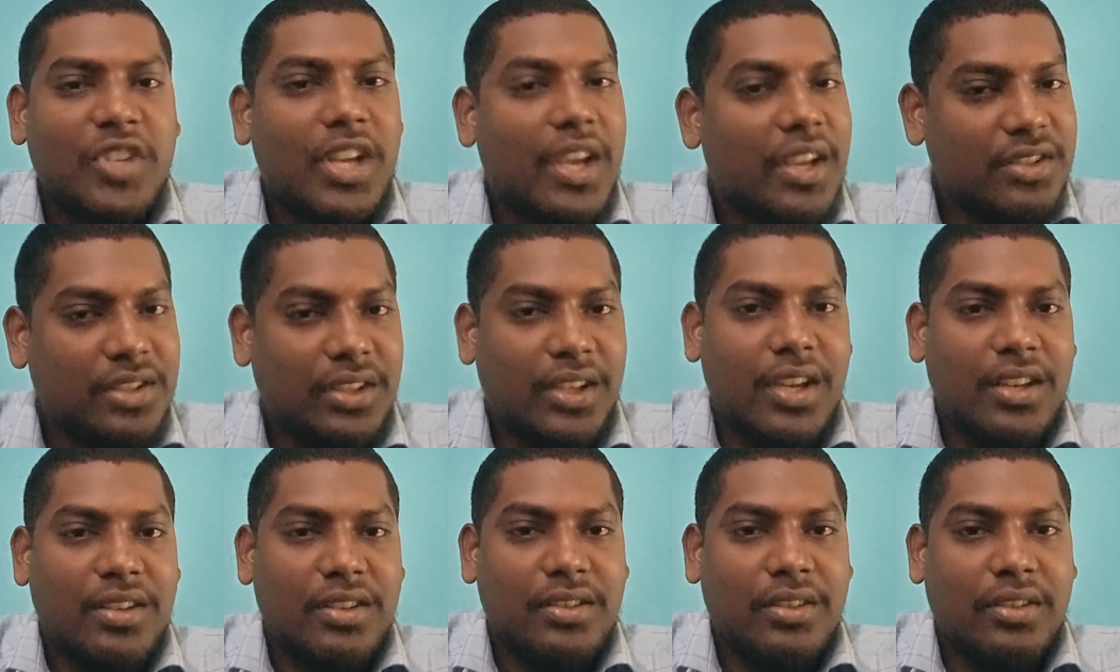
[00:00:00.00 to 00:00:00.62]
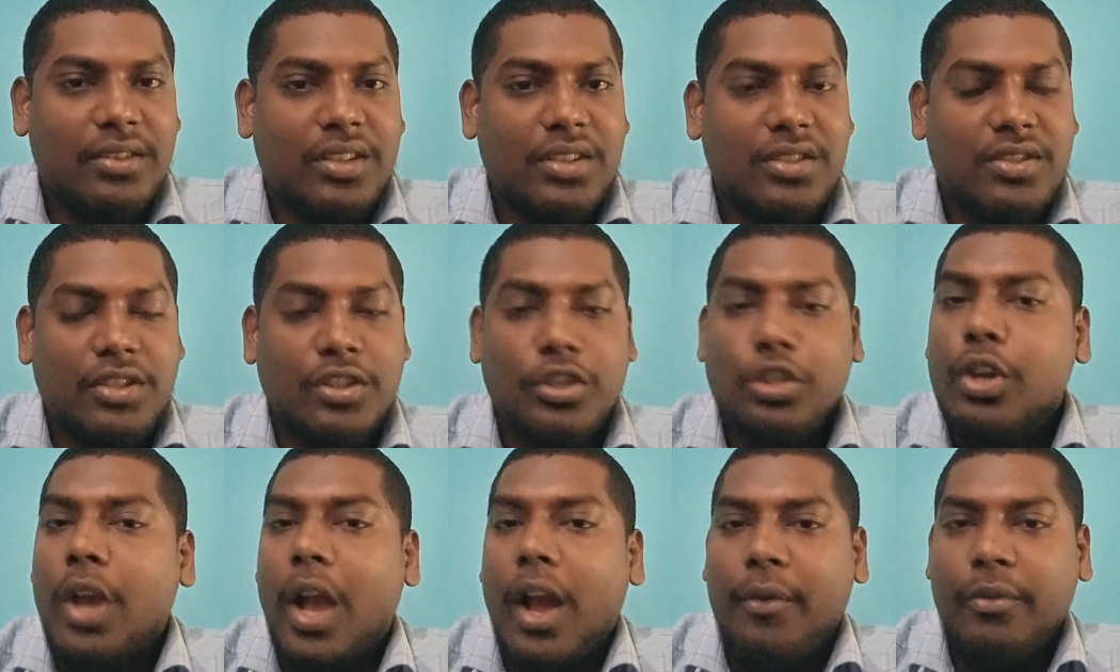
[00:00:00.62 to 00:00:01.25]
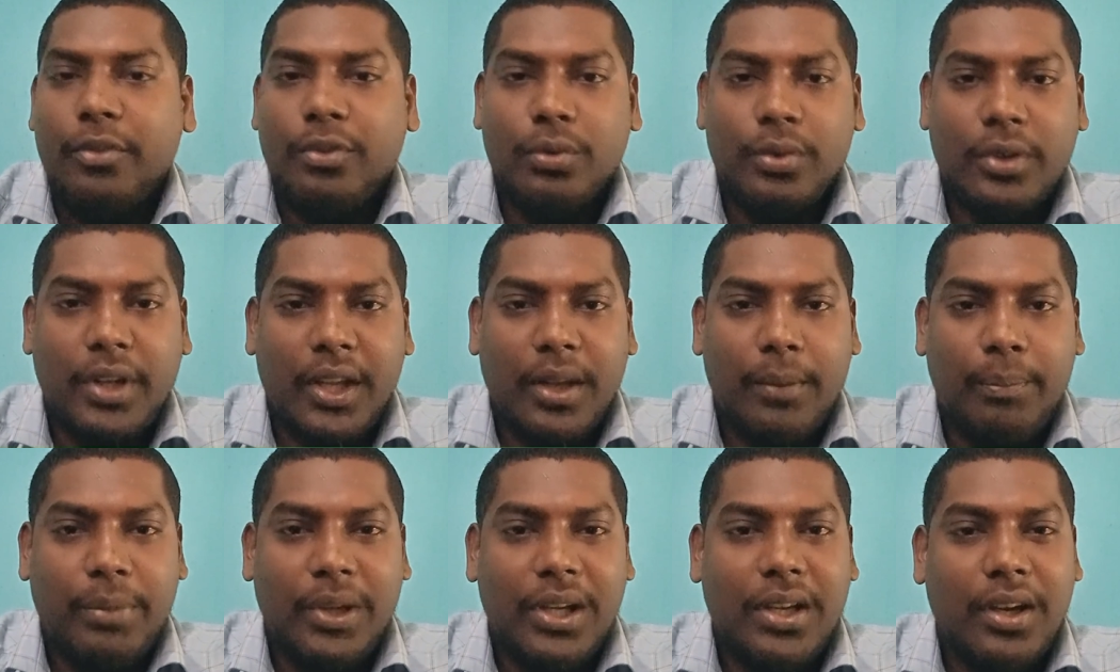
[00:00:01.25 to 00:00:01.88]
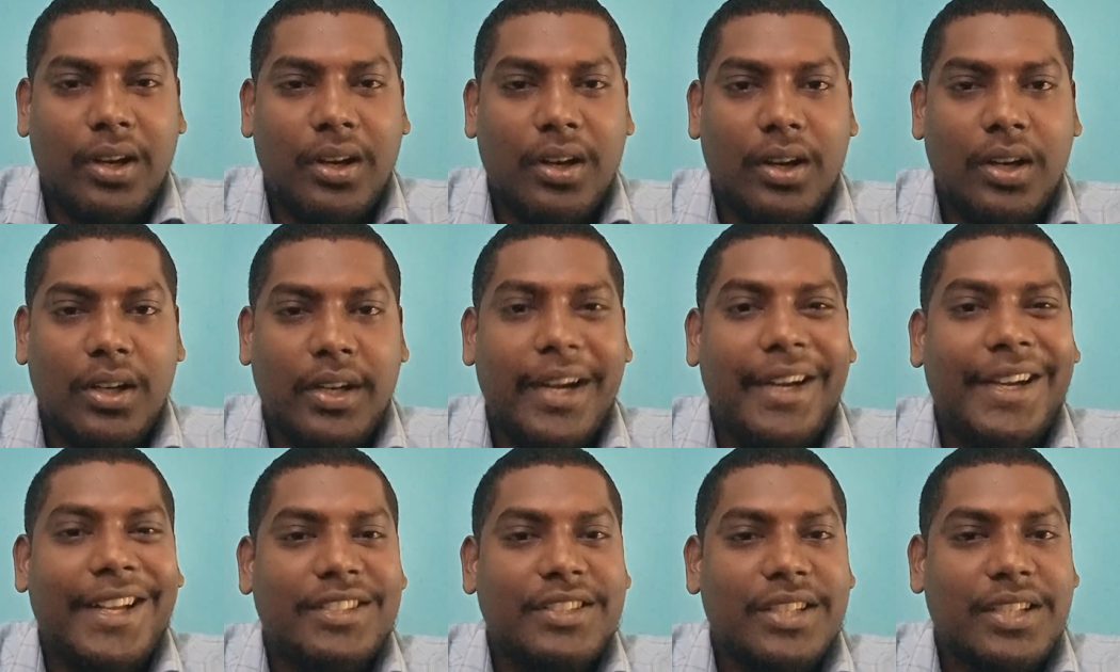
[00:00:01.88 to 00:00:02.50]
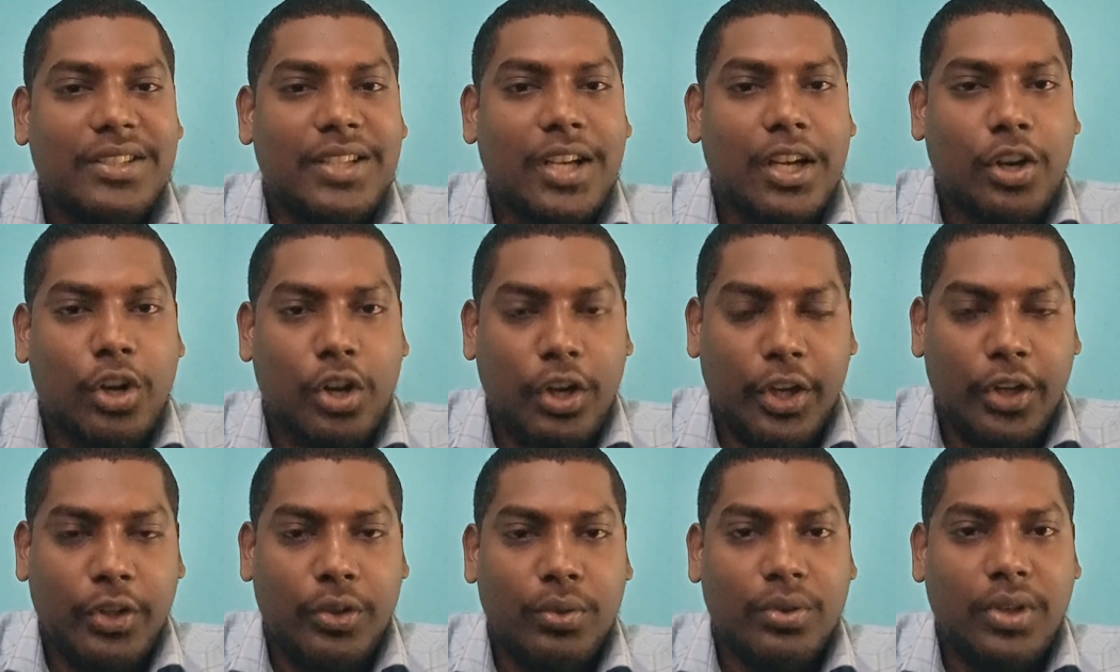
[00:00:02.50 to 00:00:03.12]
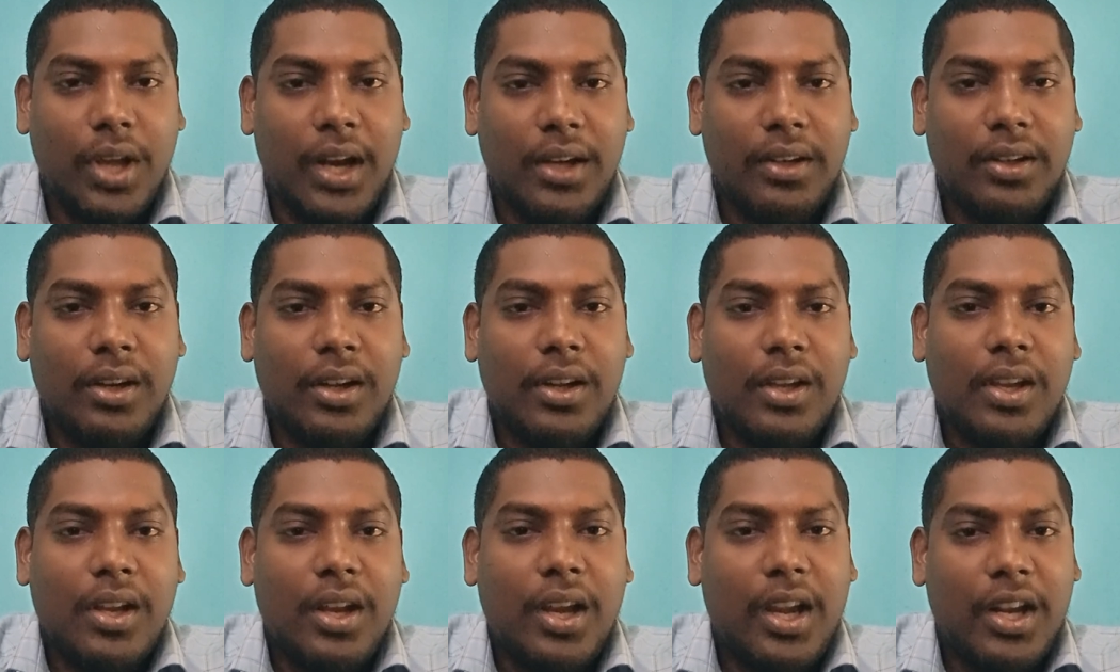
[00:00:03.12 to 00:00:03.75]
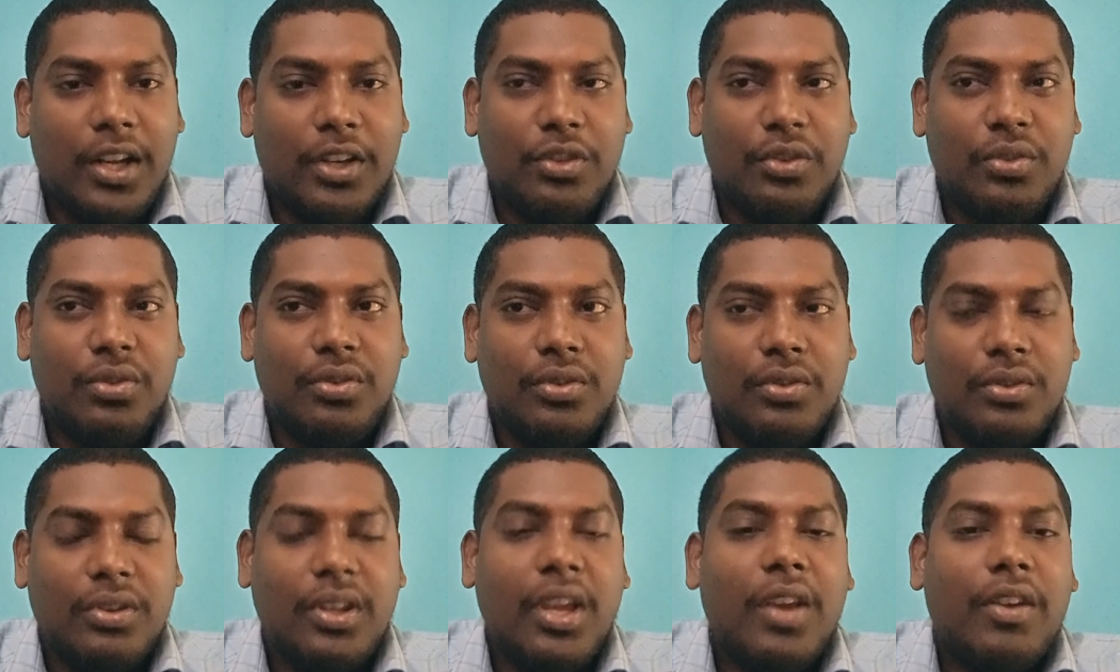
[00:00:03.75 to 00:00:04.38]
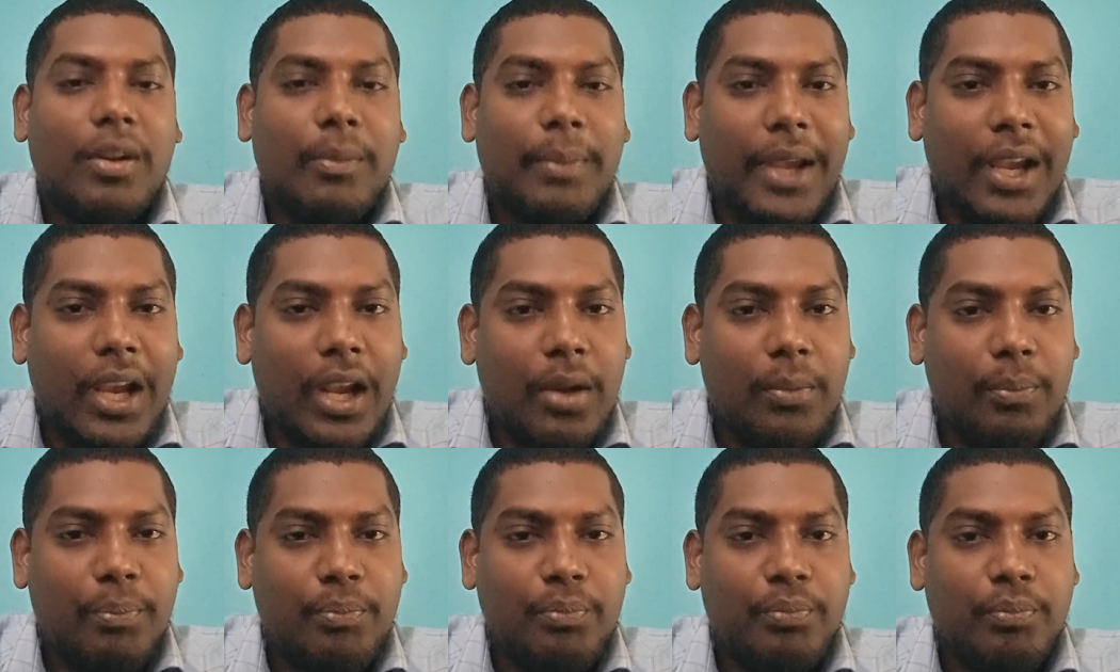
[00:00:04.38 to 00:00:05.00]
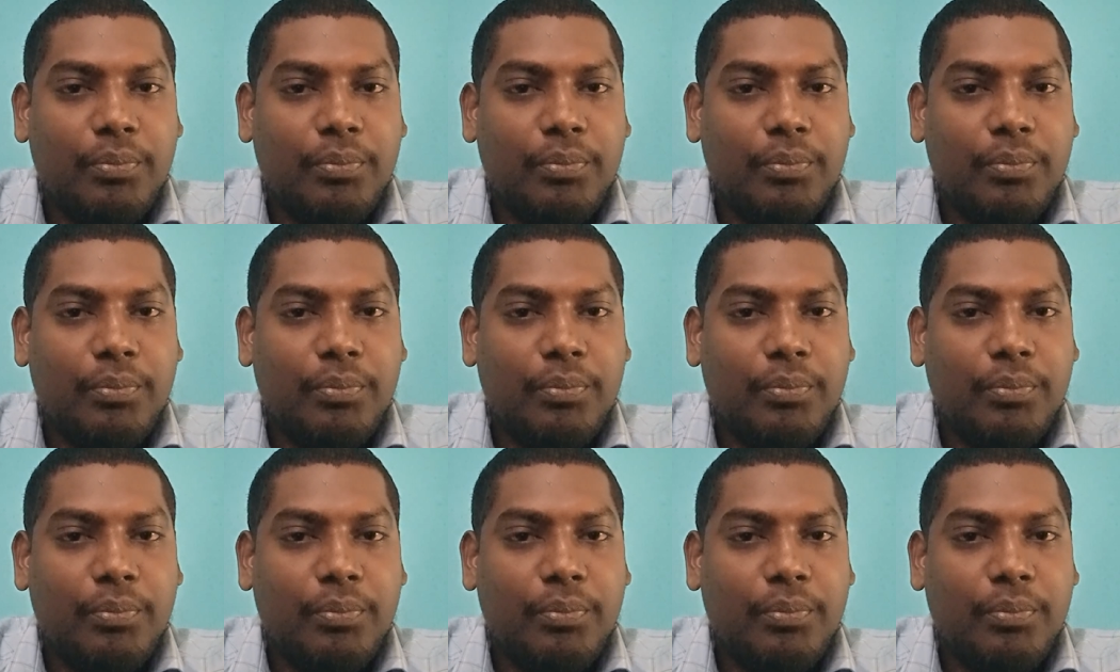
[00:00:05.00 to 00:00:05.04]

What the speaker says: education industry, you have to pick data sets according to that, and they will be help